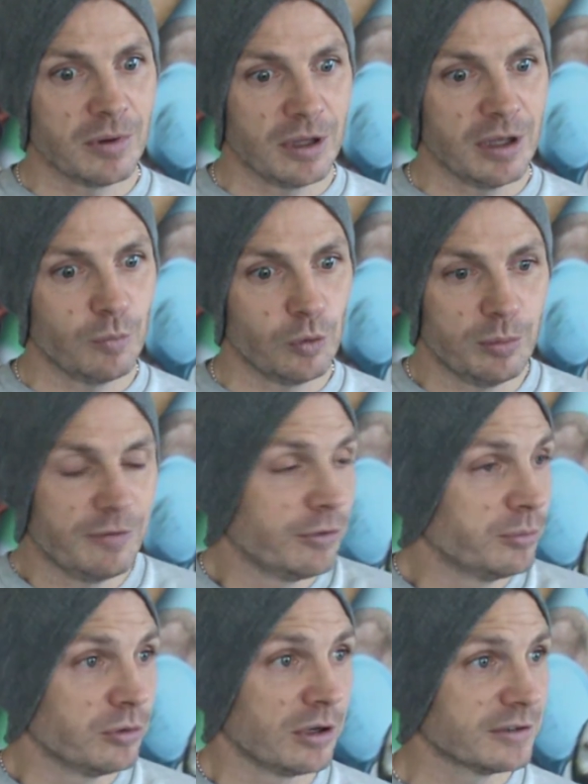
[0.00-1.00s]
it will be
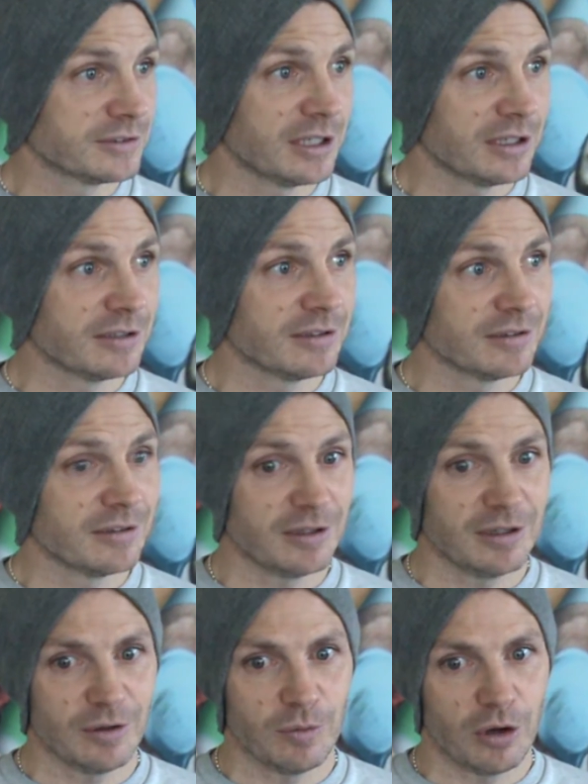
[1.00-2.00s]
football, like I say. And
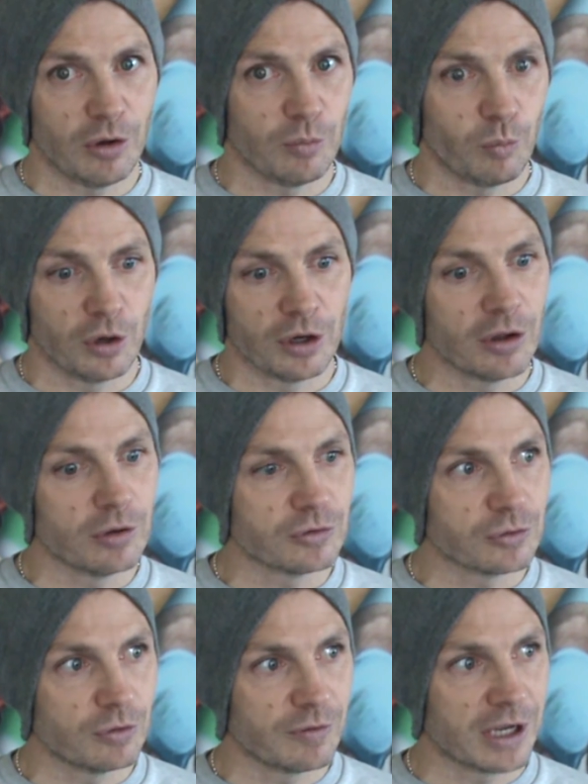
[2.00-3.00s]
on one of those
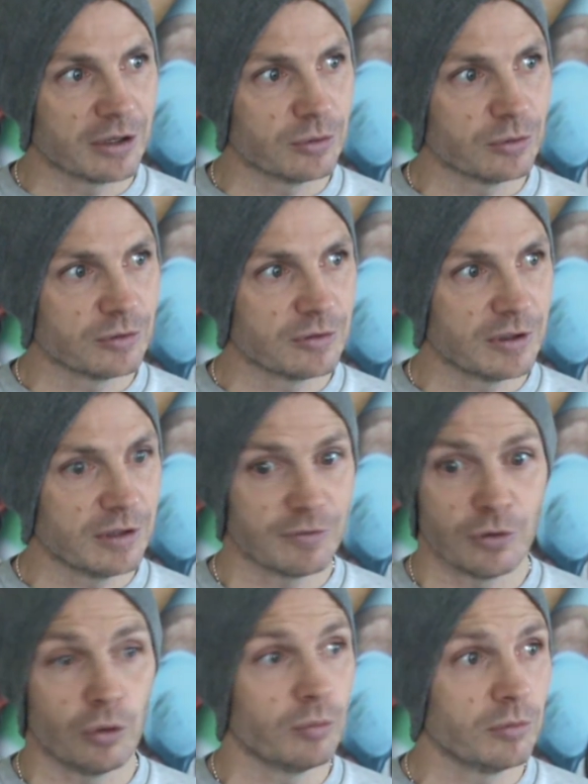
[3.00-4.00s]
sort of angles. If
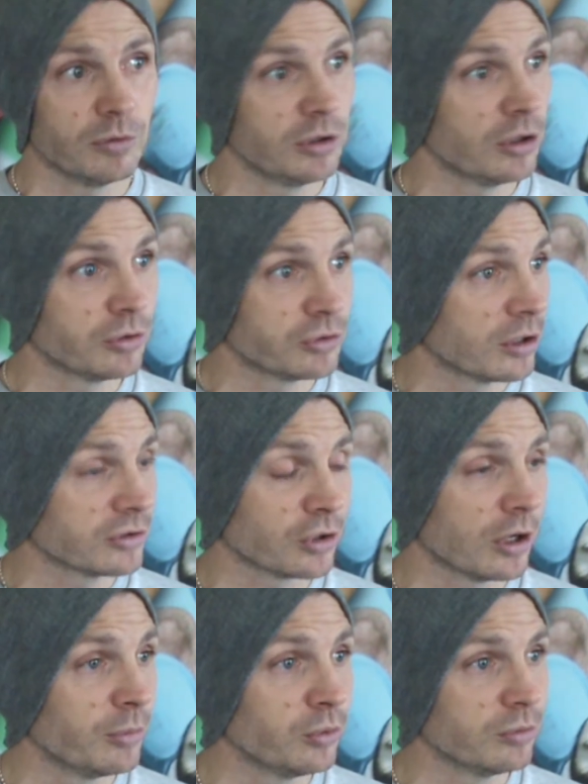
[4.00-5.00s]
not, you know, I'll
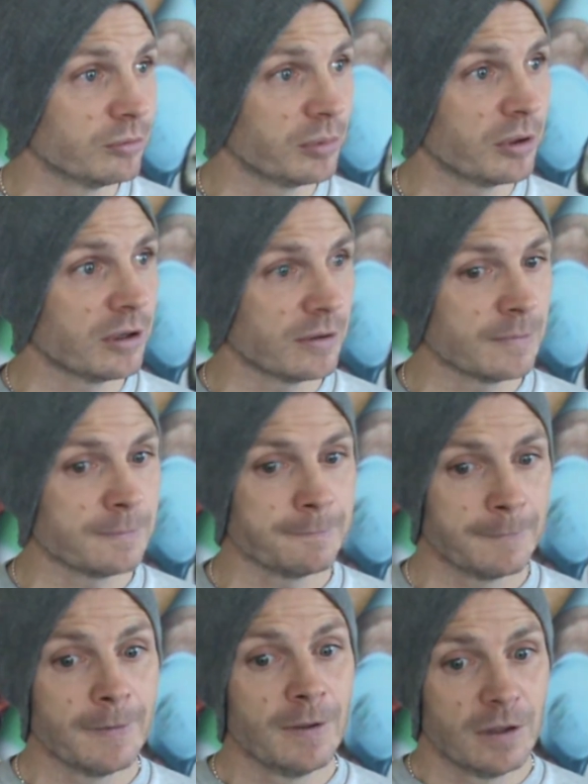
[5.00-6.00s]
try more. But,
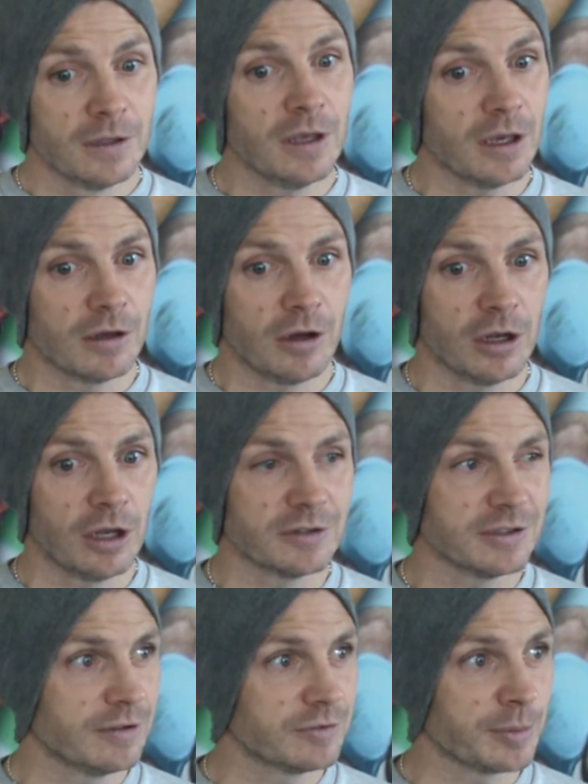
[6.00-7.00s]
yeah, I like
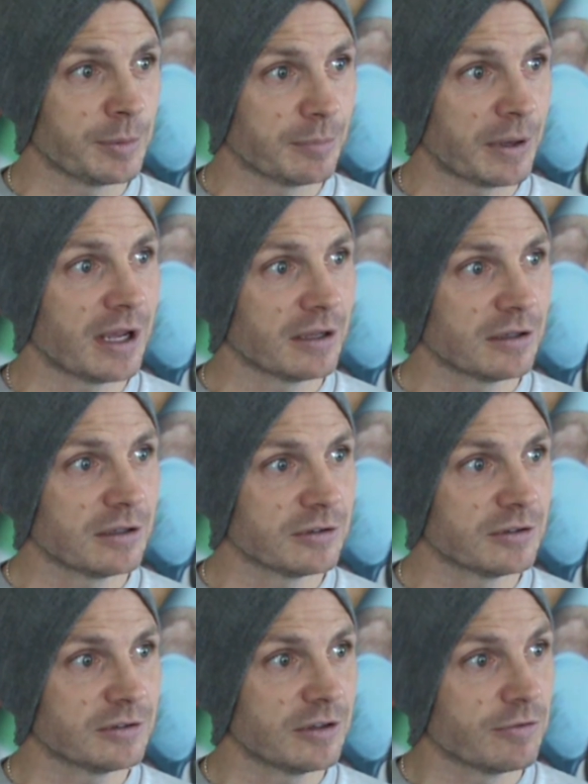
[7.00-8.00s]
to give something back because
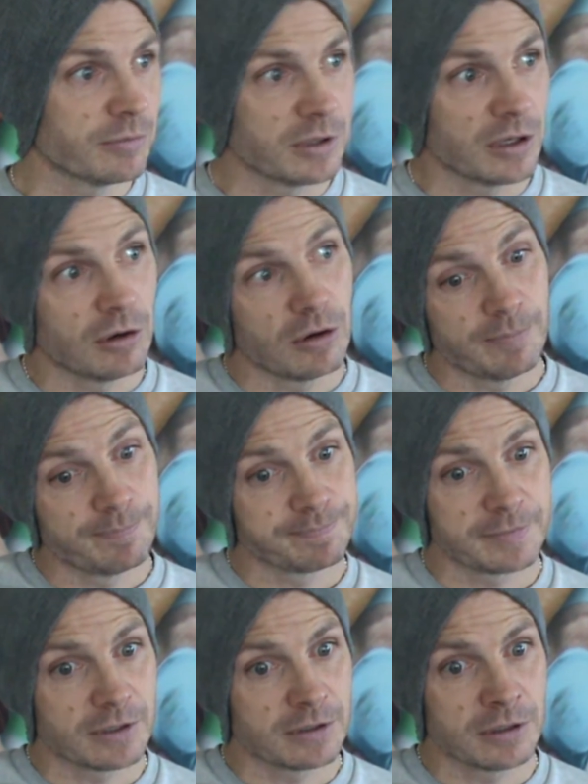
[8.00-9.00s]
it's given me a lot.
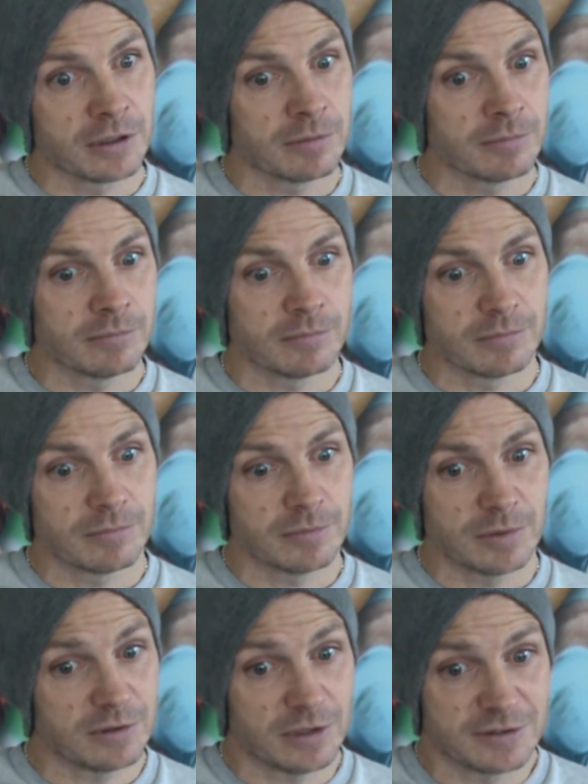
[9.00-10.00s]
And,
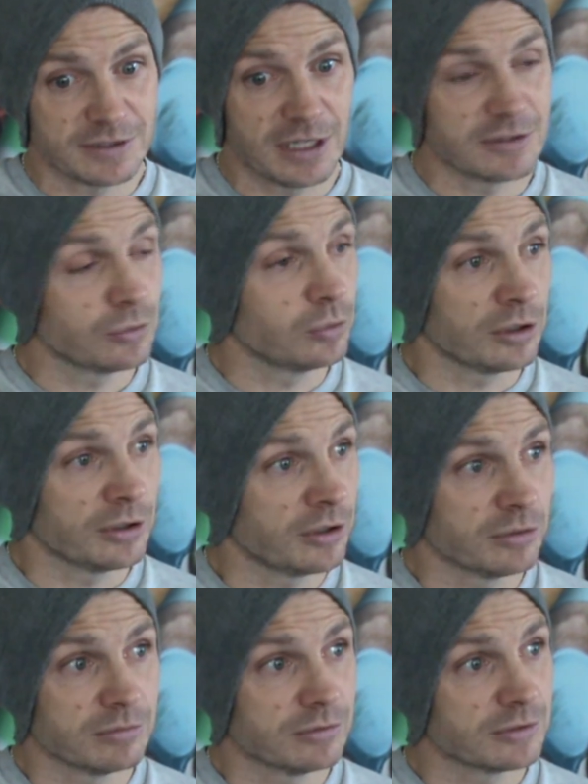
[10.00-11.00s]
like I say, it's all I
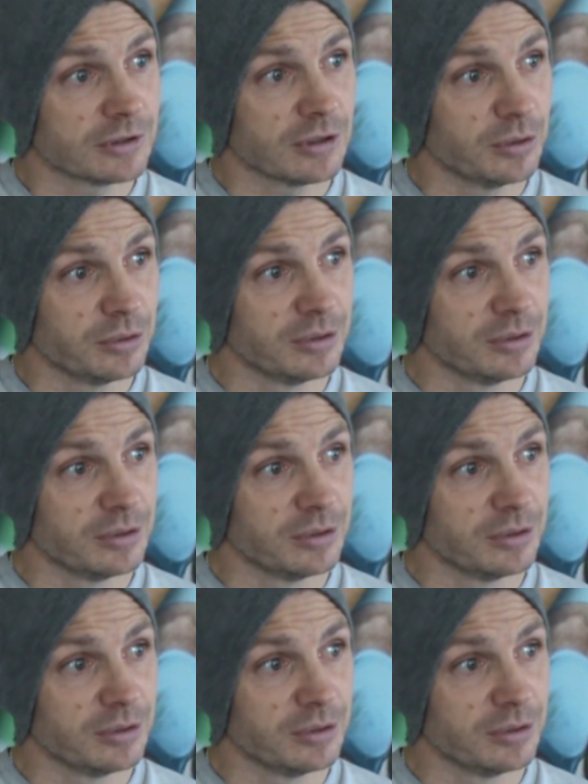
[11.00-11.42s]
know. So